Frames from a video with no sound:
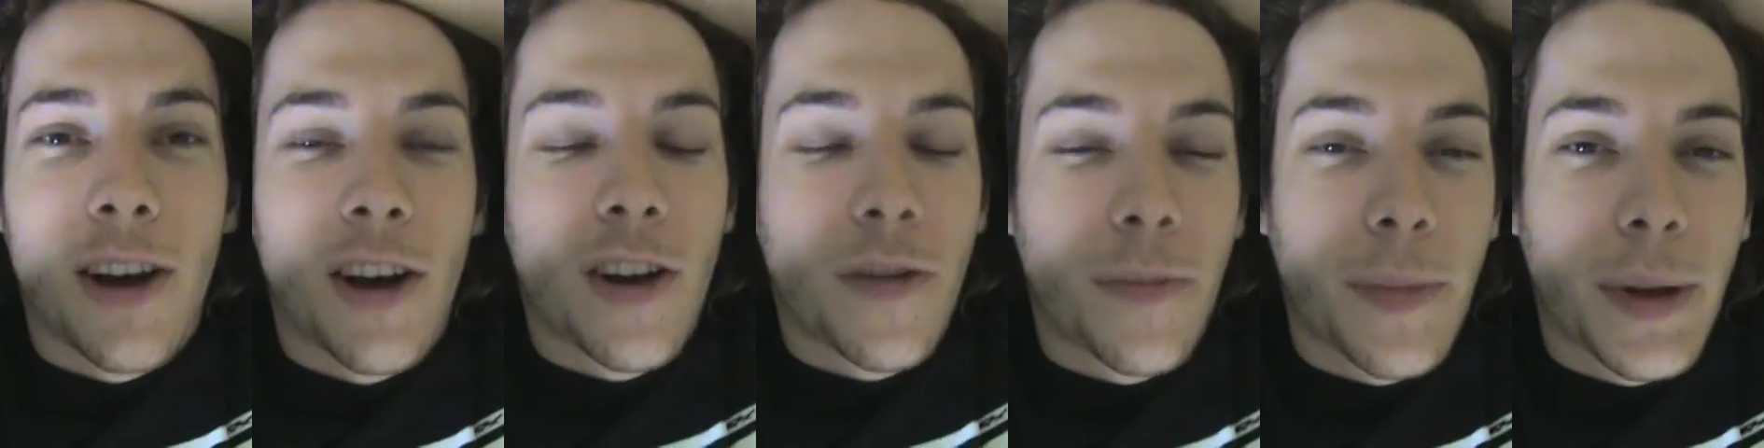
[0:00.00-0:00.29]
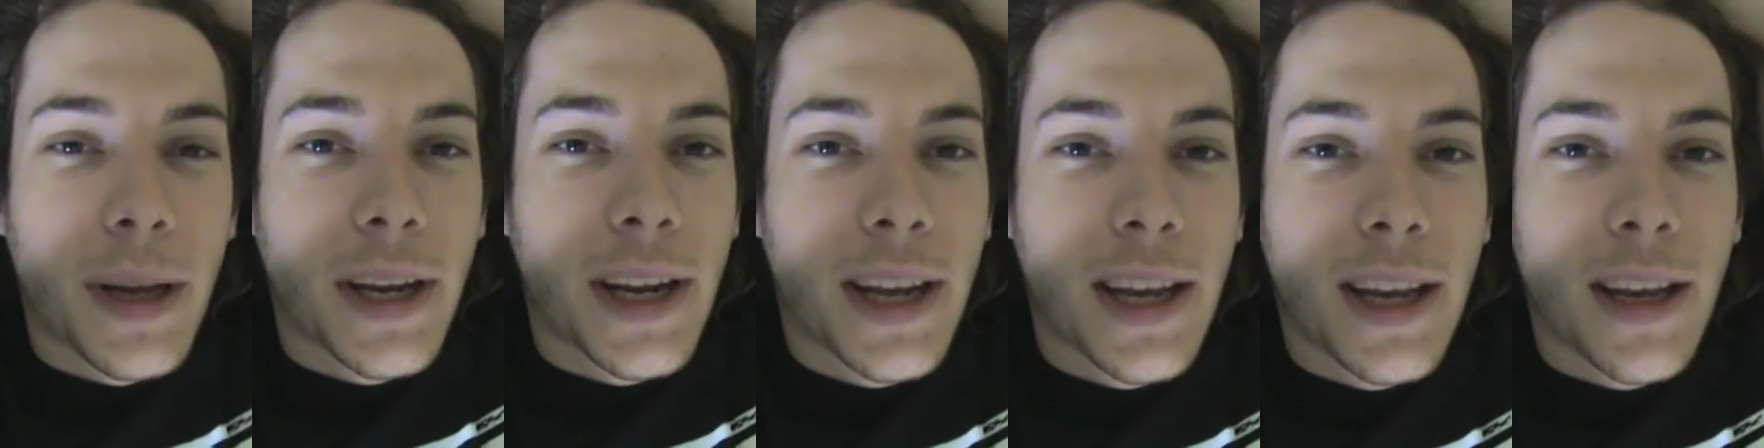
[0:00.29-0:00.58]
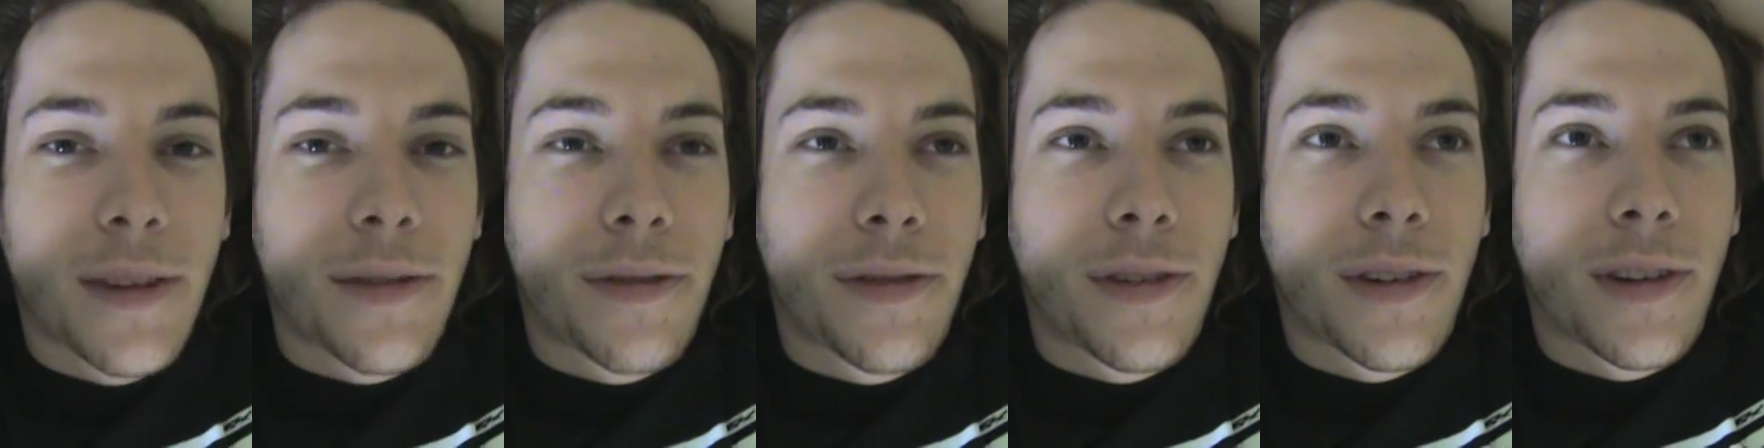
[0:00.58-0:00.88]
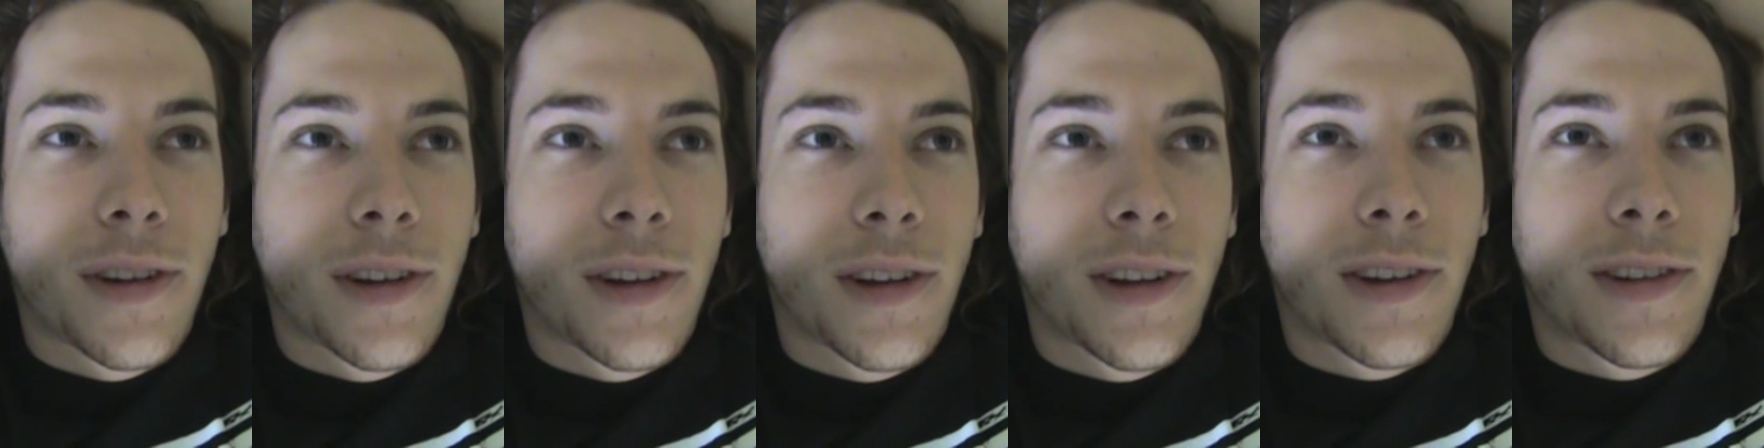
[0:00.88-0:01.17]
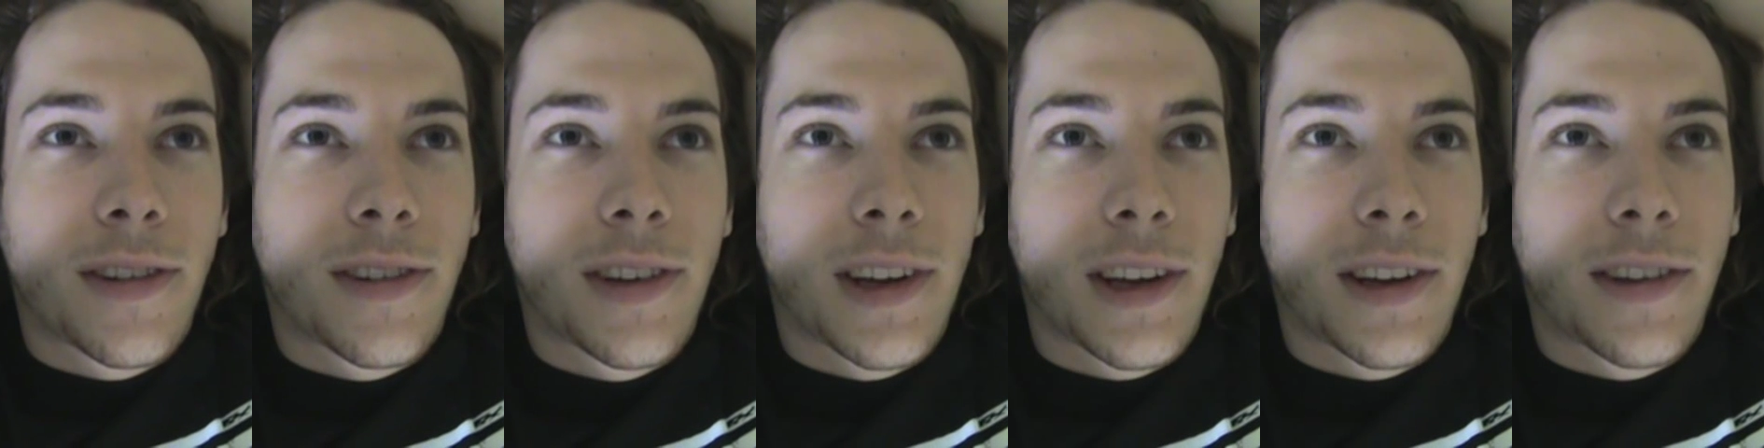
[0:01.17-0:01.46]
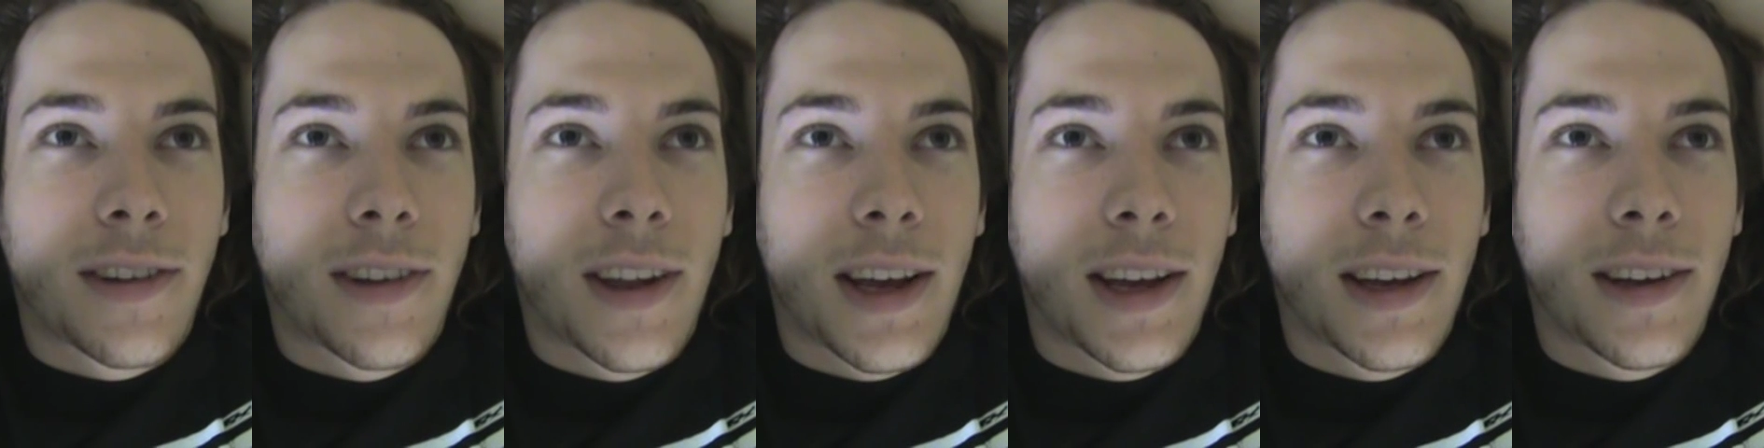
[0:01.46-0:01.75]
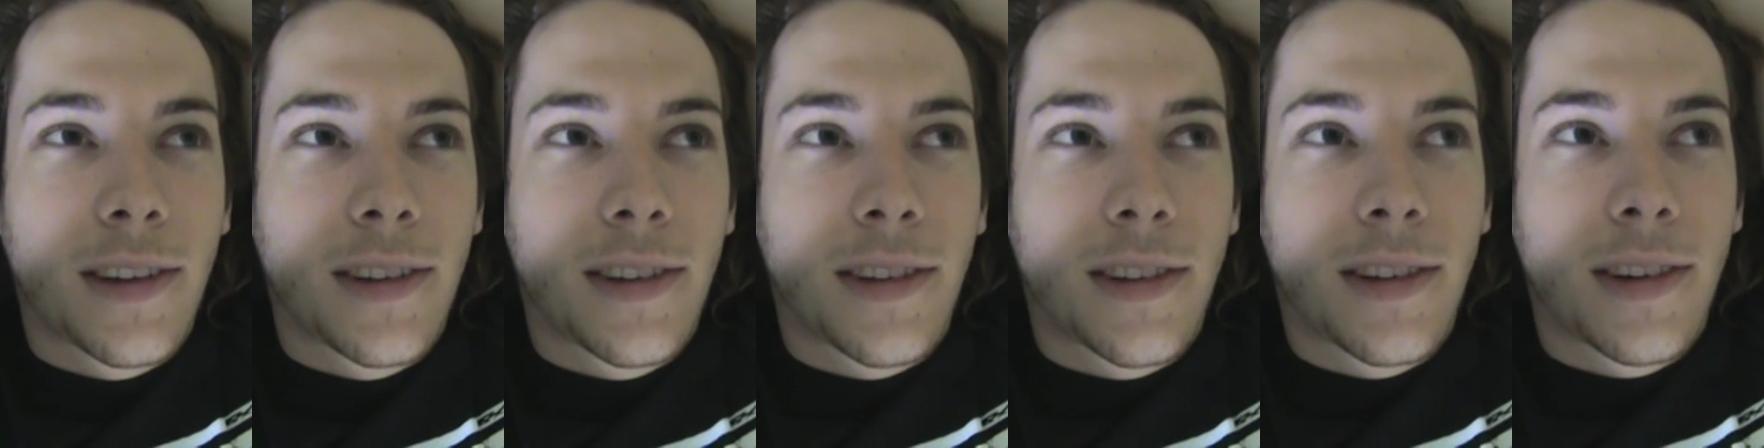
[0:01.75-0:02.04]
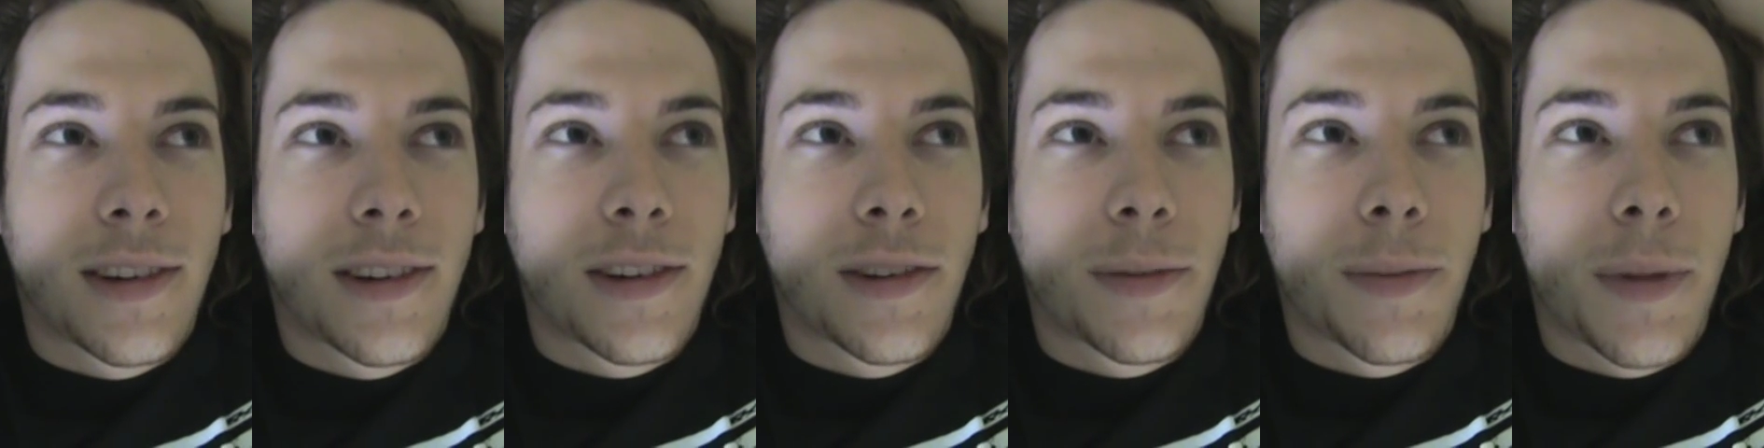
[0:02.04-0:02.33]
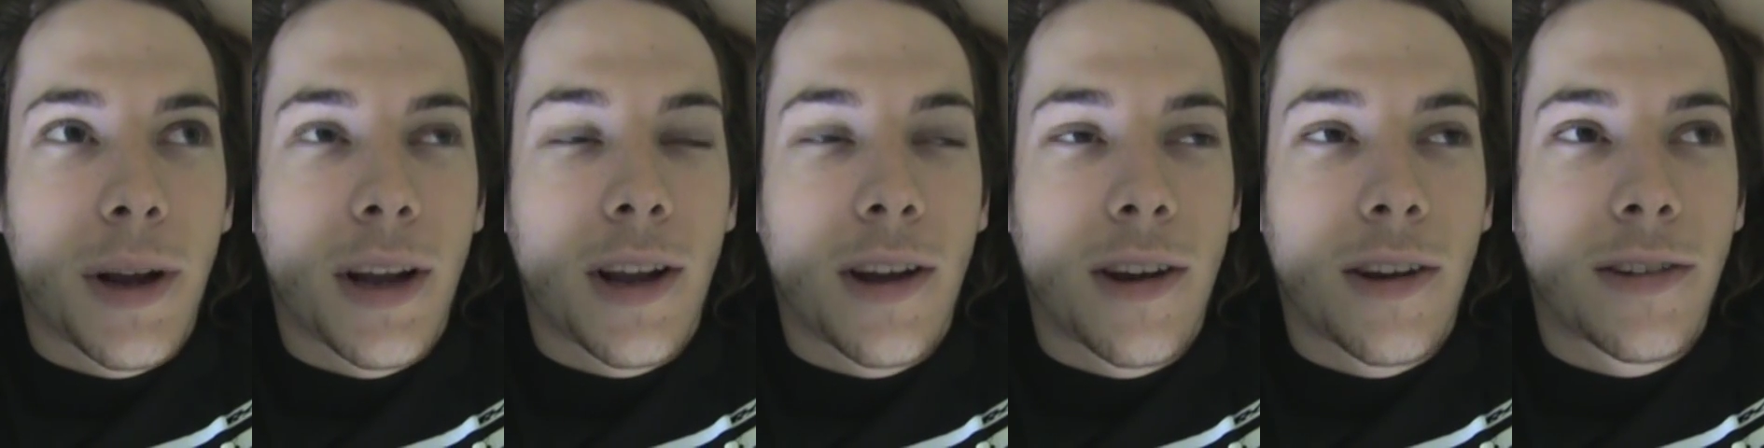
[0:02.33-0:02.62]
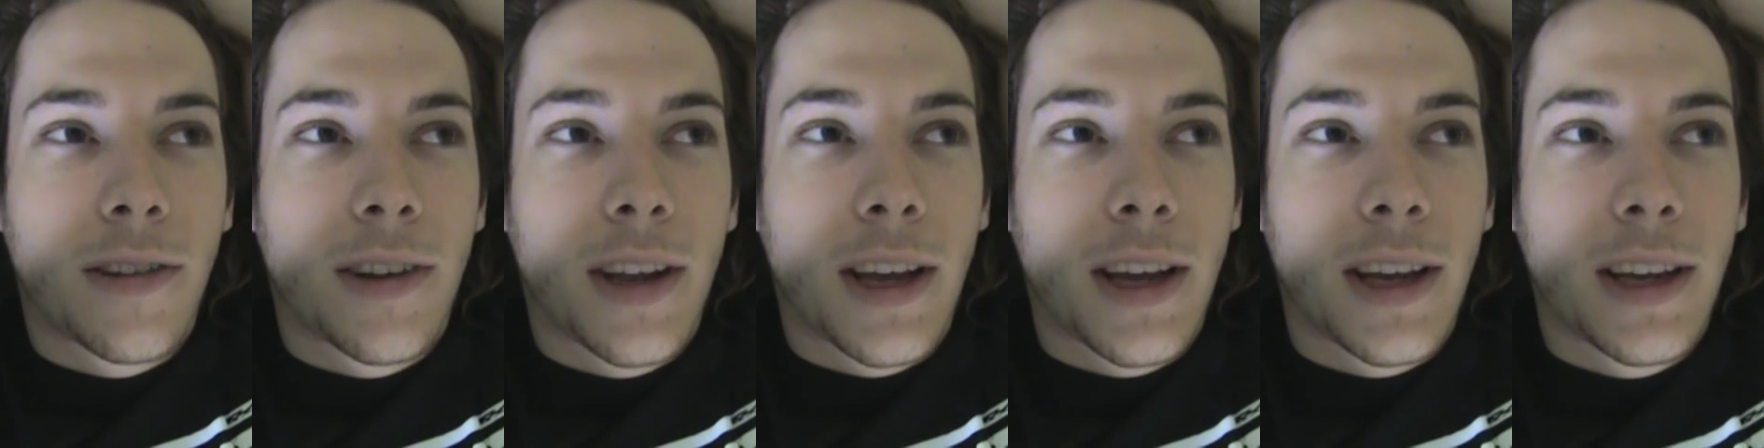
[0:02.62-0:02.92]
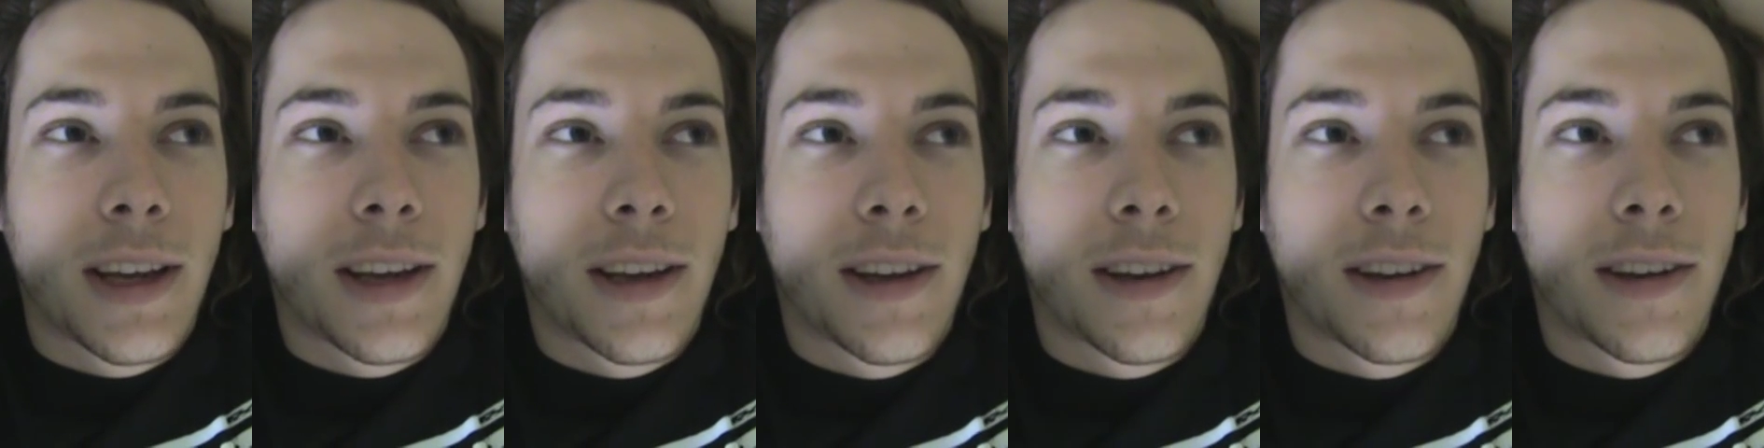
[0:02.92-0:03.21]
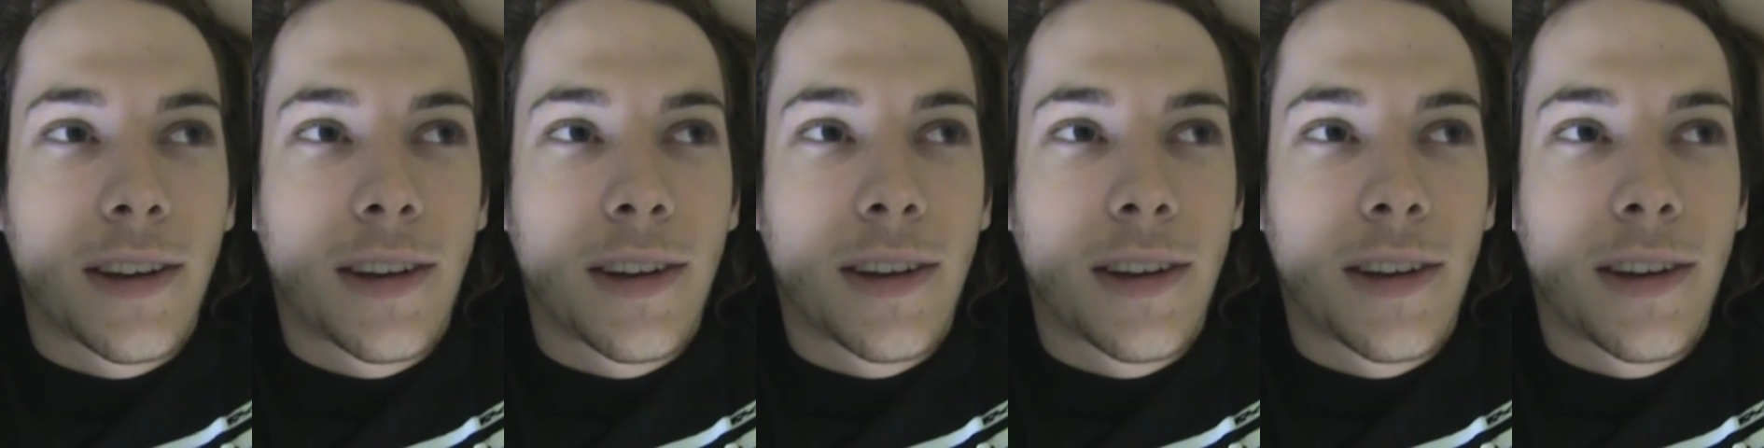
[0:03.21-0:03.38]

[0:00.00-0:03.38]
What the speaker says: I've been here for 6 days. It's my last day.